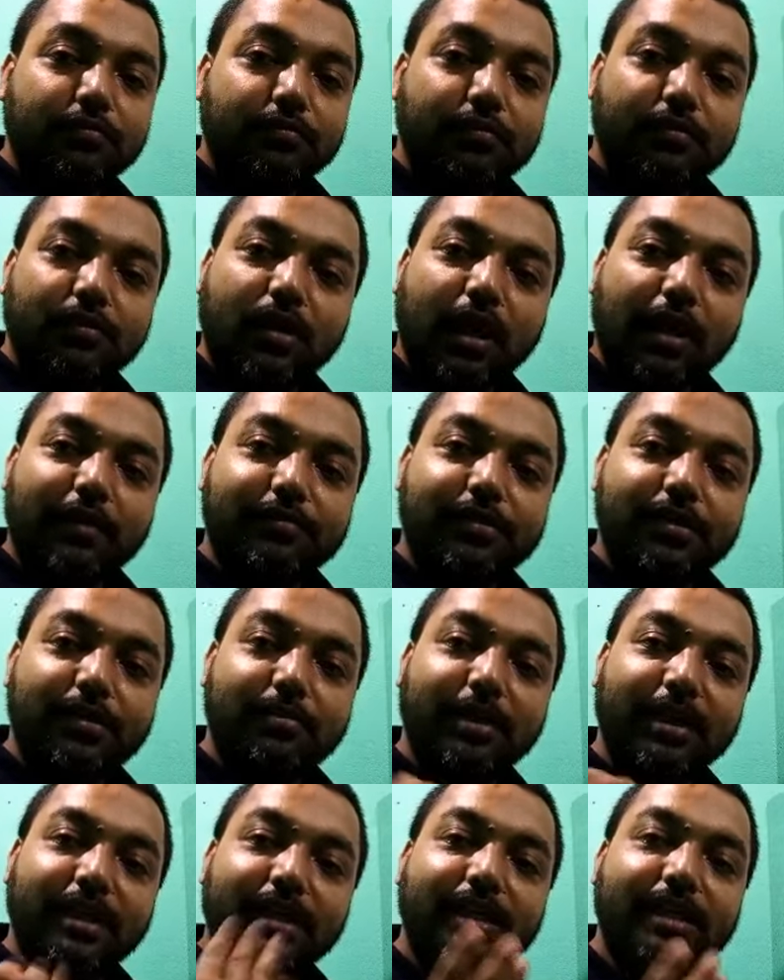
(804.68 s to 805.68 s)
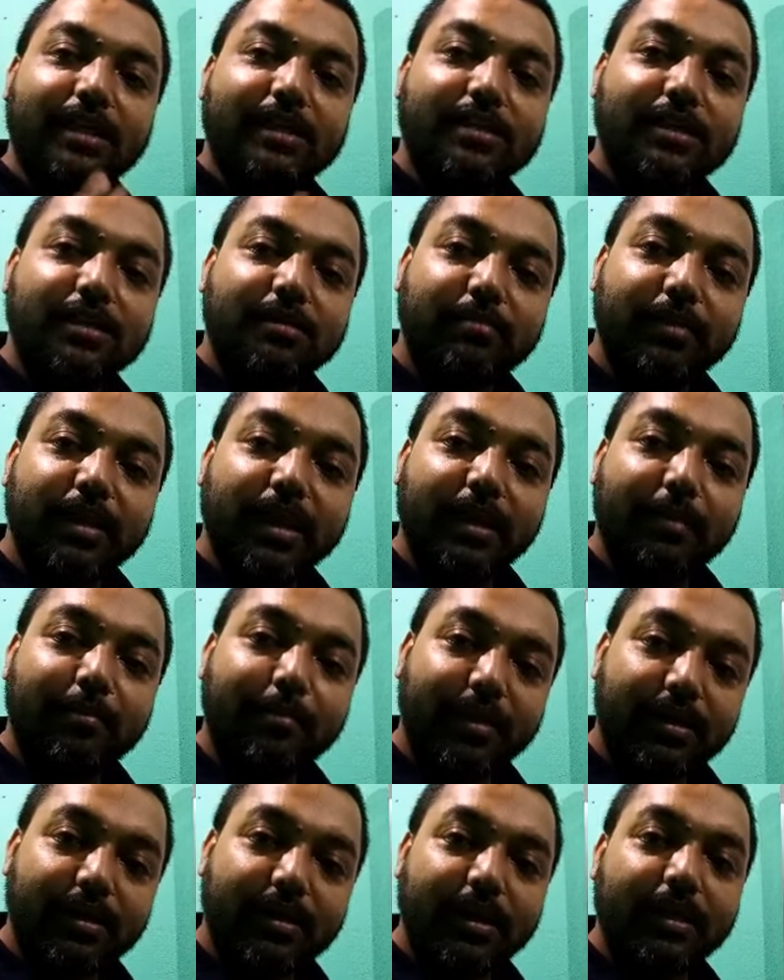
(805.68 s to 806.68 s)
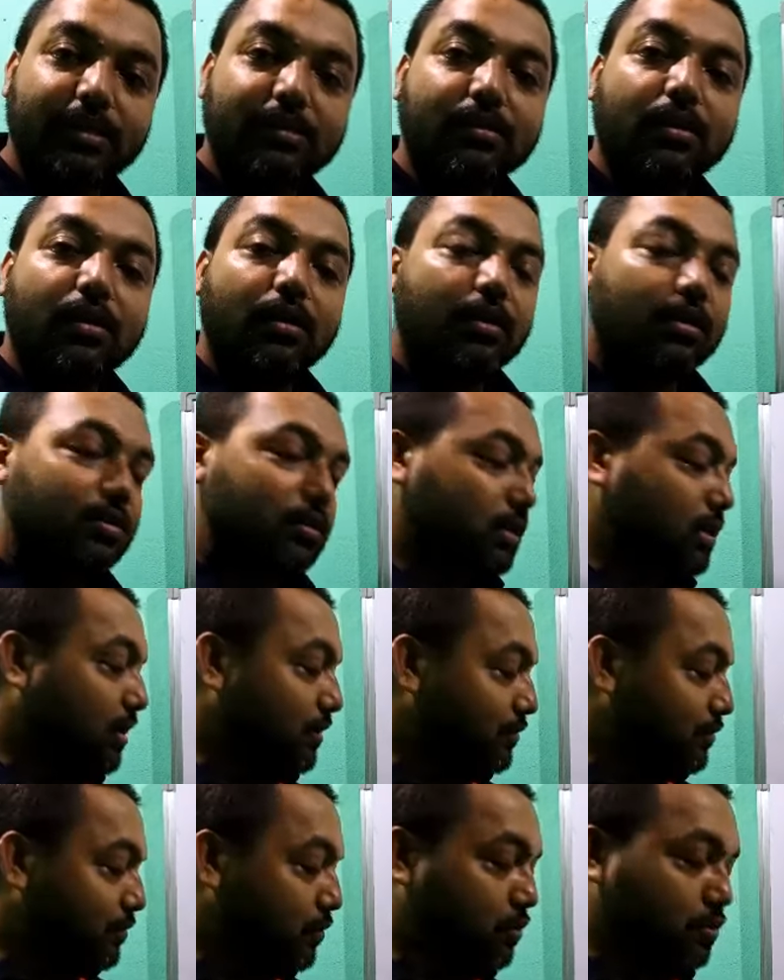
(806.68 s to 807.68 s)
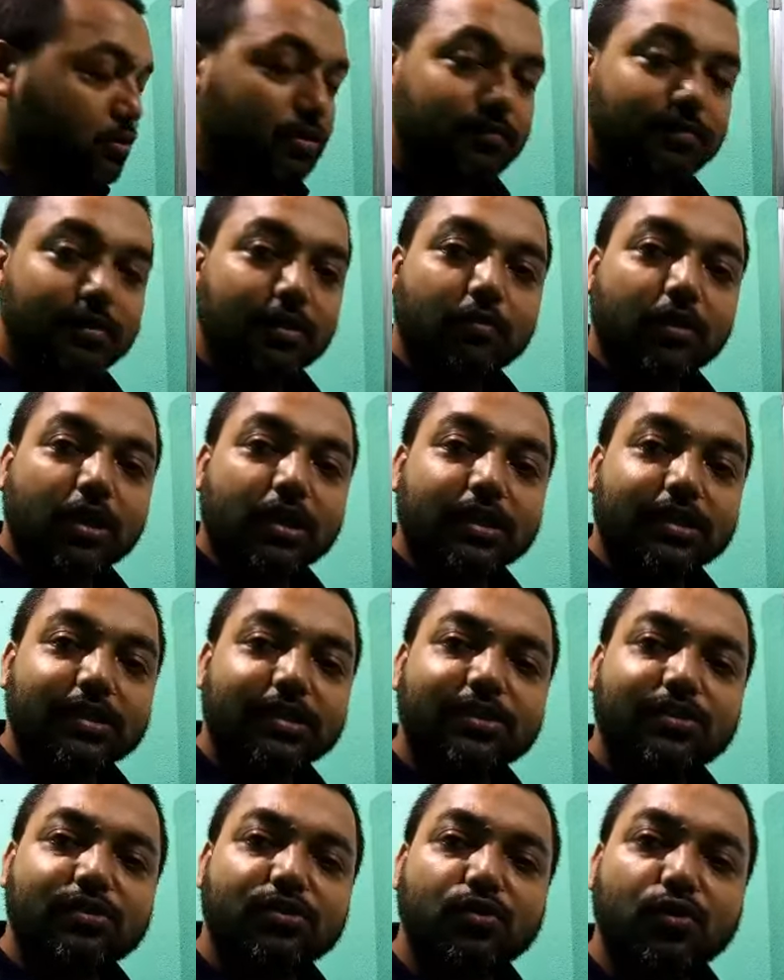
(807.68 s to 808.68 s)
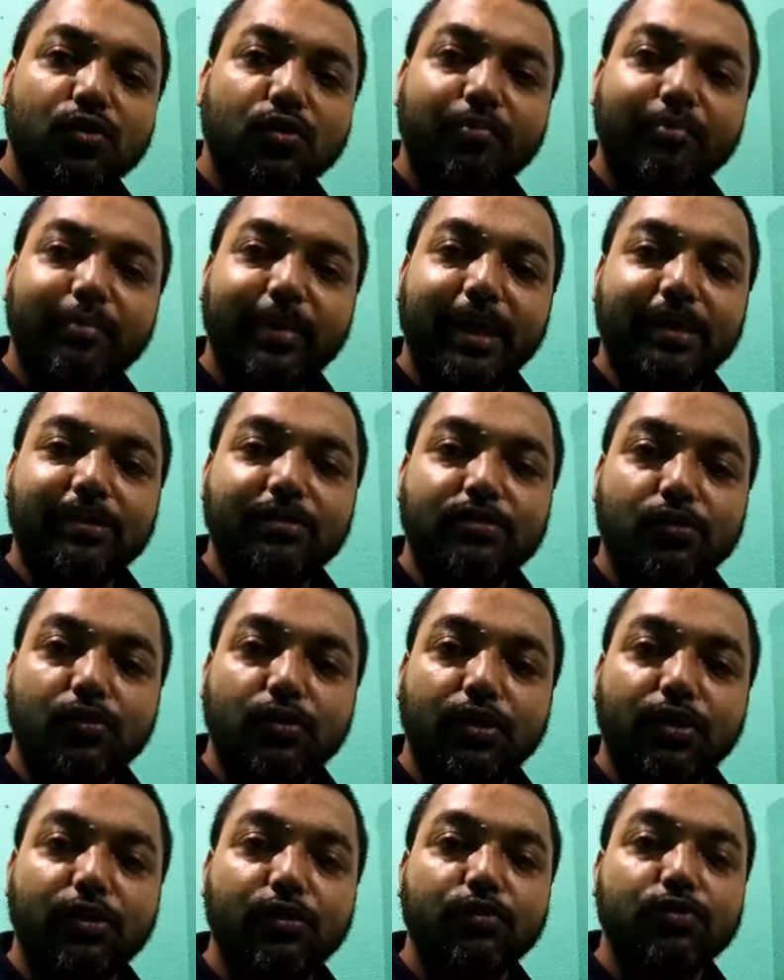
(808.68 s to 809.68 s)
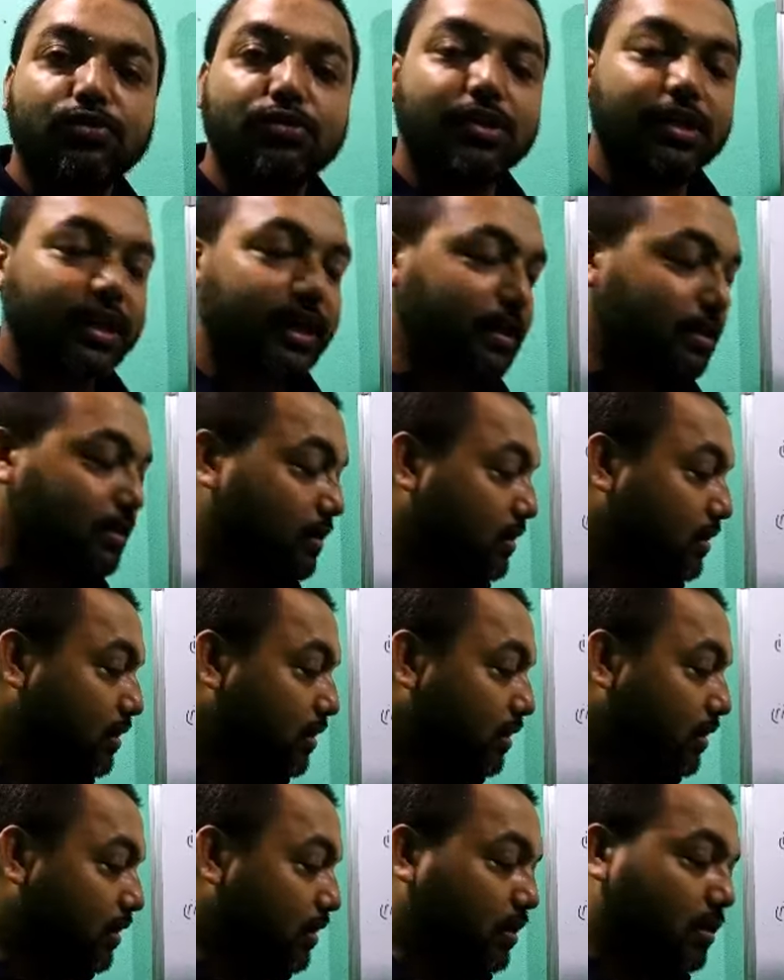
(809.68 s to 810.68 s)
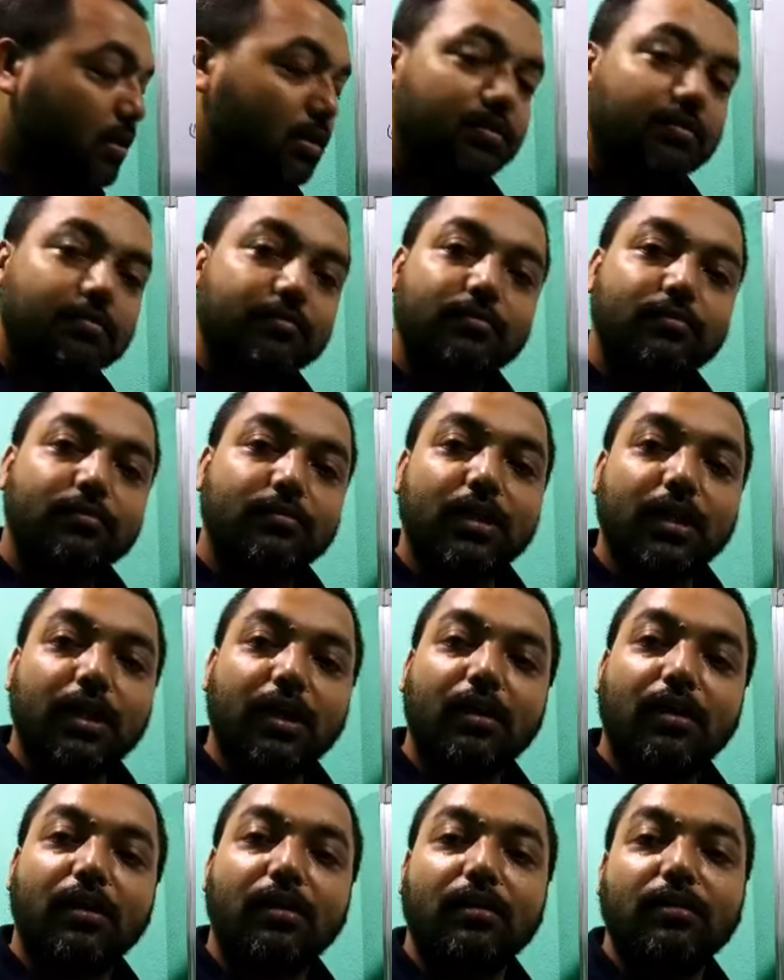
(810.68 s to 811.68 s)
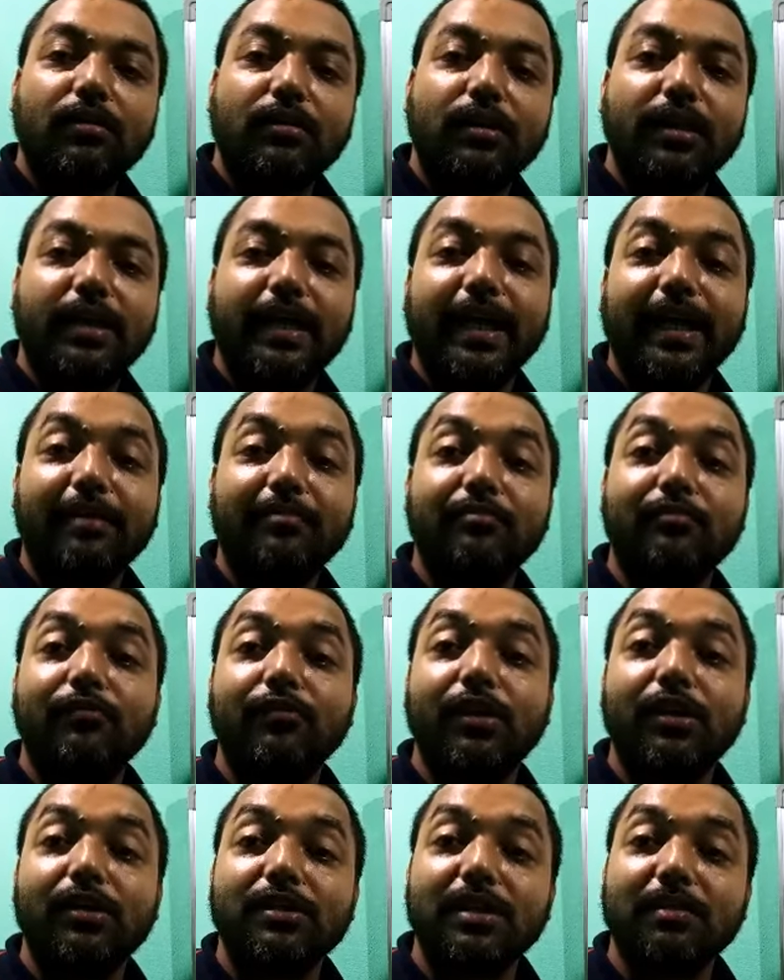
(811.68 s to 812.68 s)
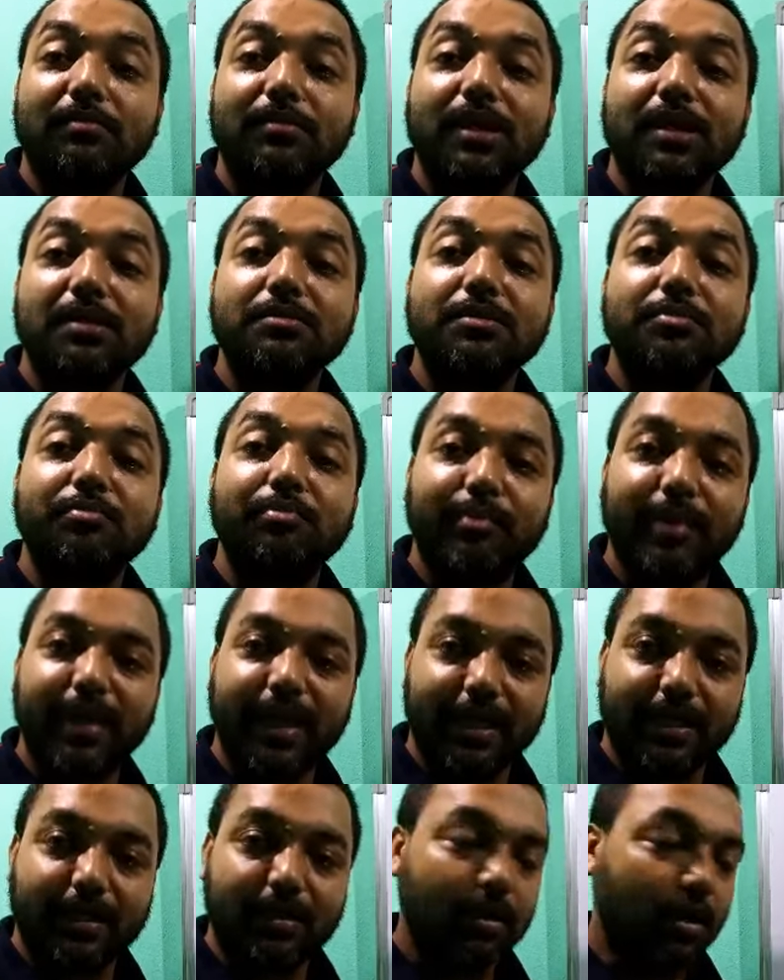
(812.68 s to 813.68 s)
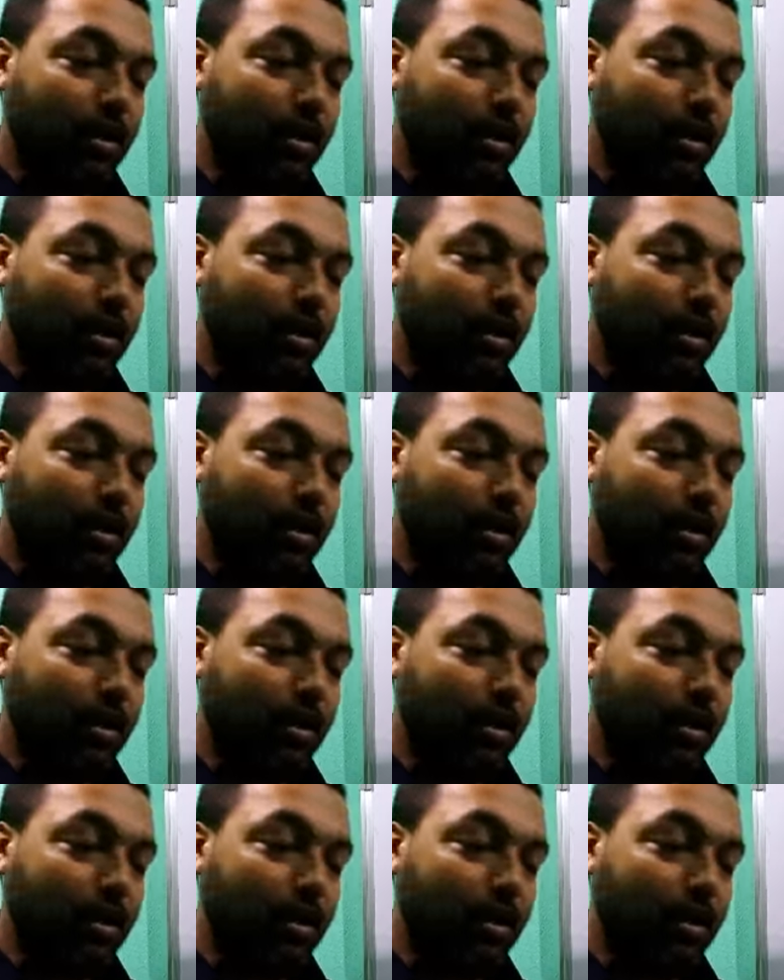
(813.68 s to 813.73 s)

after many years it may happen that the force of the water is so big, so huge, that the dam will sometimes break.